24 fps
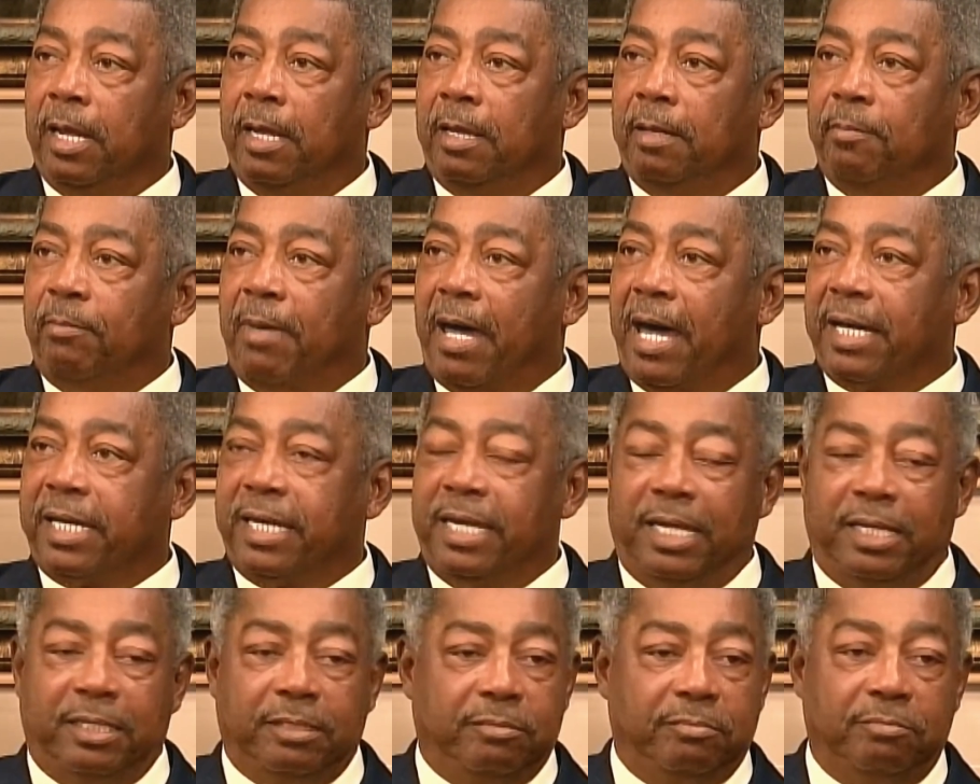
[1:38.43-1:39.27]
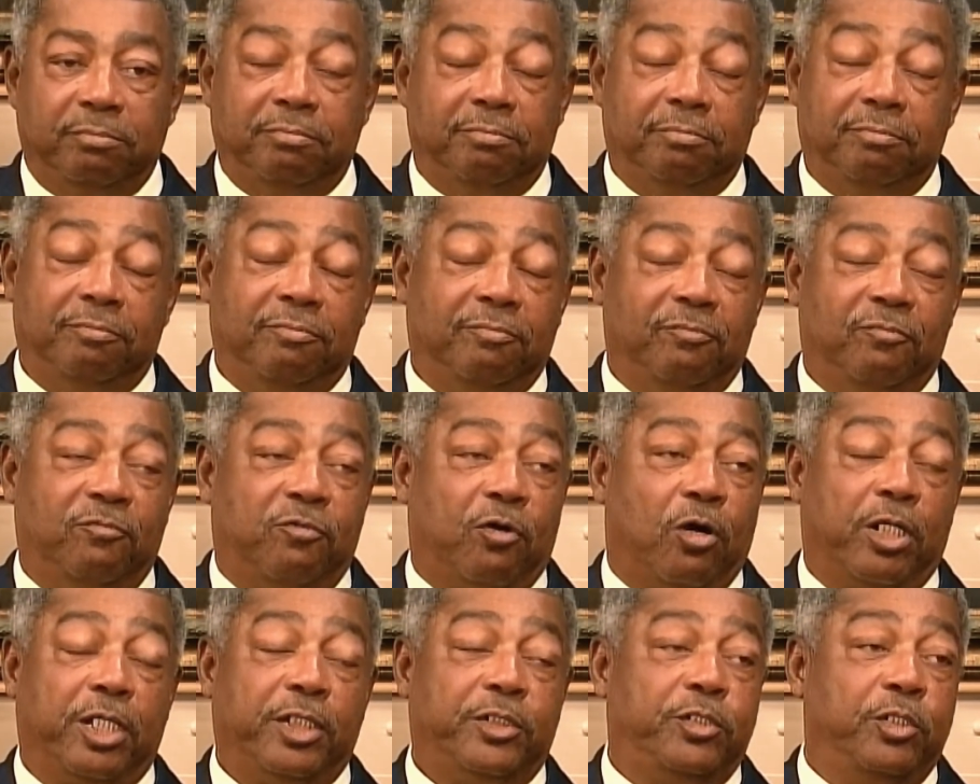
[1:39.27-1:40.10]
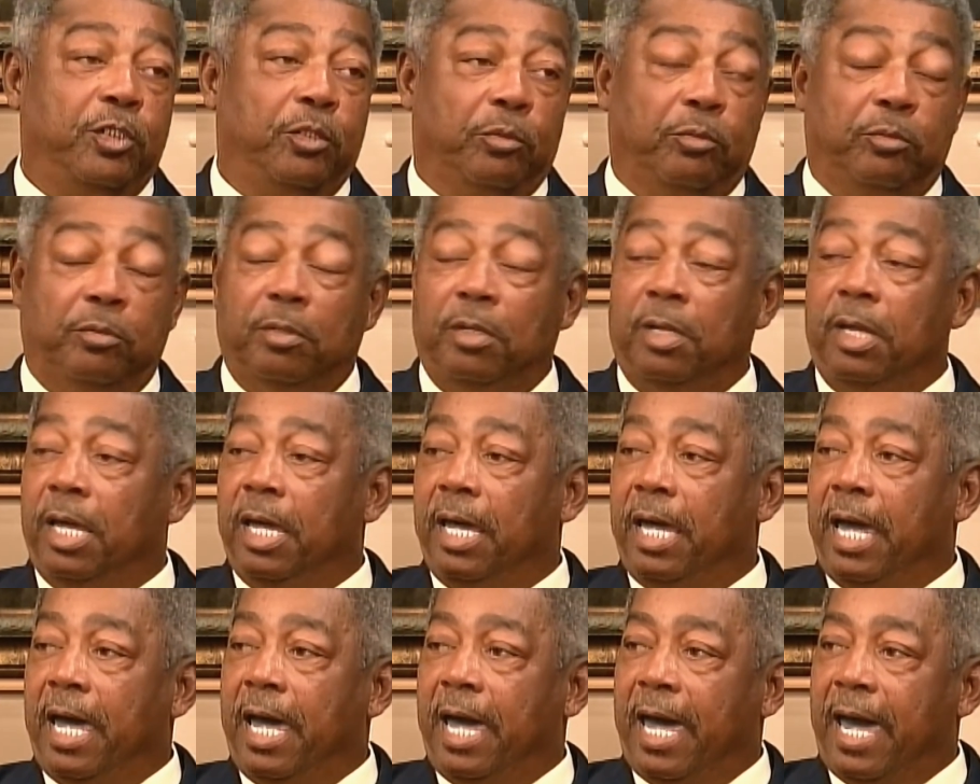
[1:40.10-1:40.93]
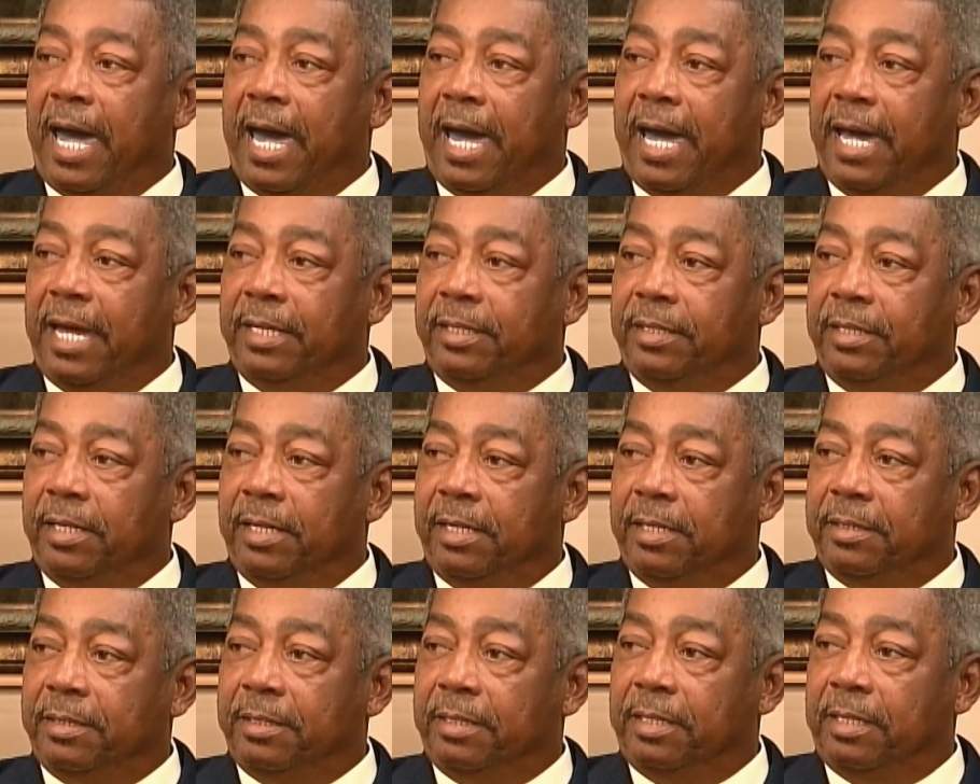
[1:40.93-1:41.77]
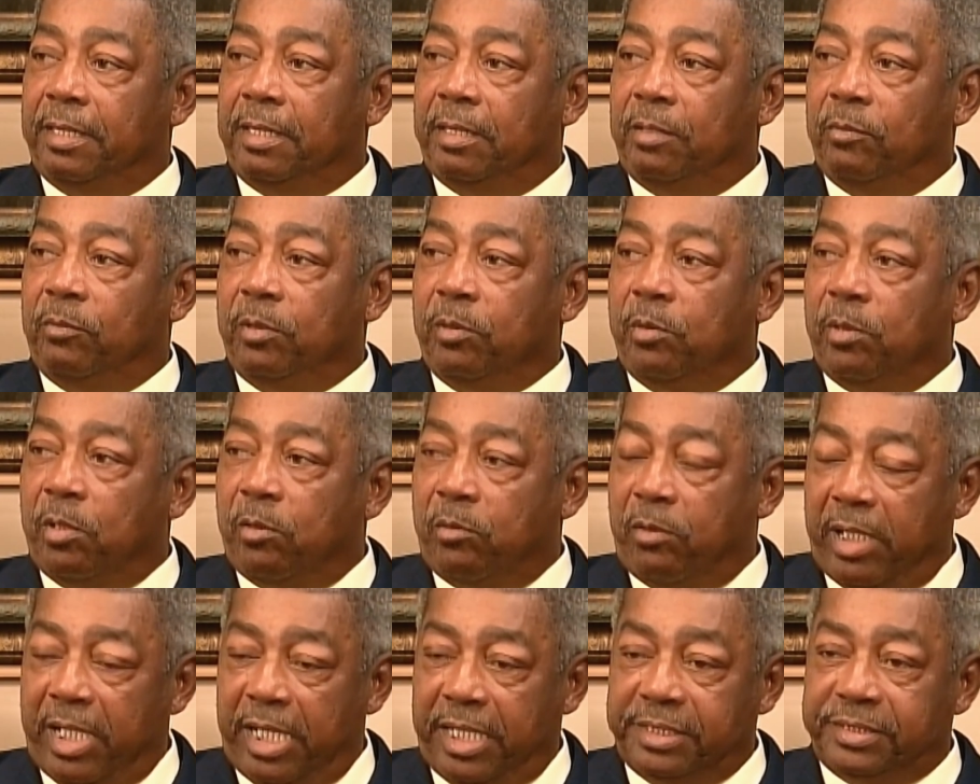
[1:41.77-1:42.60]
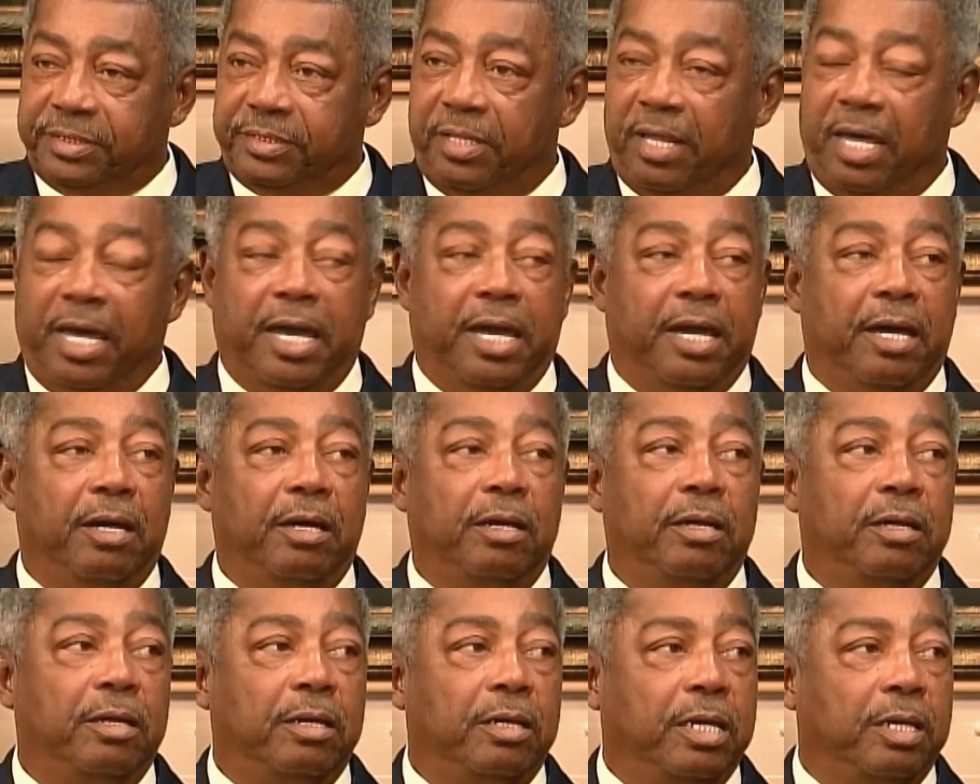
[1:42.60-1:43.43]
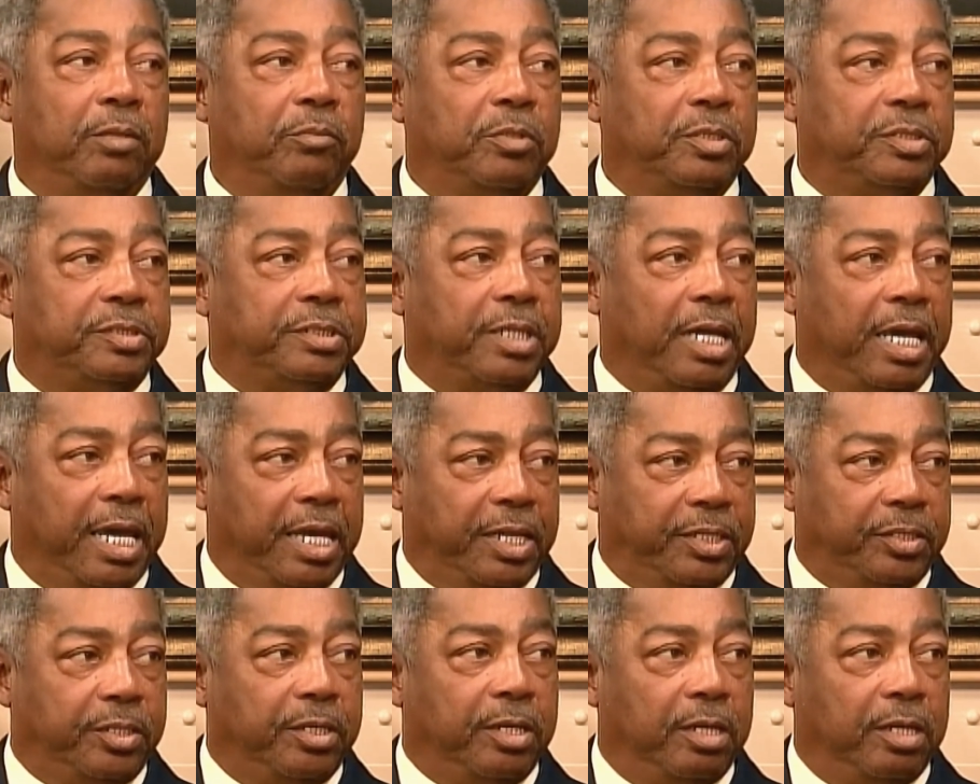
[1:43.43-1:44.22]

back in 42. And we were raised there. It was eight